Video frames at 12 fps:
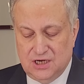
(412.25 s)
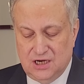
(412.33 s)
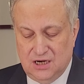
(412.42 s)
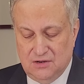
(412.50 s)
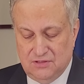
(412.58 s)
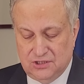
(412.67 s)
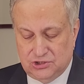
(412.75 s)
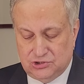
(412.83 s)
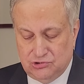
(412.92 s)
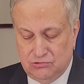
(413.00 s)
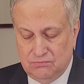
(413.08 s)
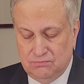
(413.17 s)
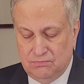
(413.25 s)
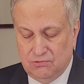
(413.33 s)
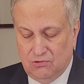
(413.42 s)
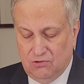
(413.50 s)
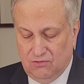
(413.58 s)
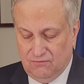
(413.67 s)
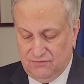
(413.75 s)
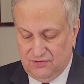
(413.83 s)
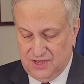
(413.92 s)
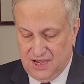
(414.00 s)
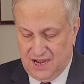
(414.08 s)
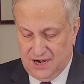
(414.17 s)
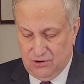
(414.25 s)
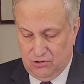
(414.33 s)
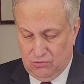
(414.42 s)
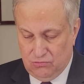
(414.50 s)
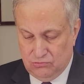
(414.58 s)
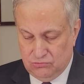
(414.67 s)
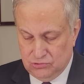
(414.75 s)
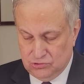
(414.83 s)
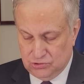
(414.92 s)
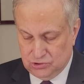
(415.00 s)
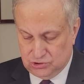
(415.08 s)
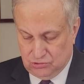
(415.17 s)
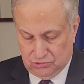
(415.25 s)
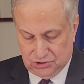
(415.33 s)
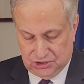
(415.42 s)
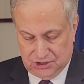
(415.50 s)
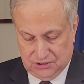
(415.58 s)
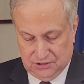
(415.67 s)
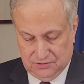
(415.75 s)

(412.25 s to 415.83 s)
in the tomb of the unknown soldier.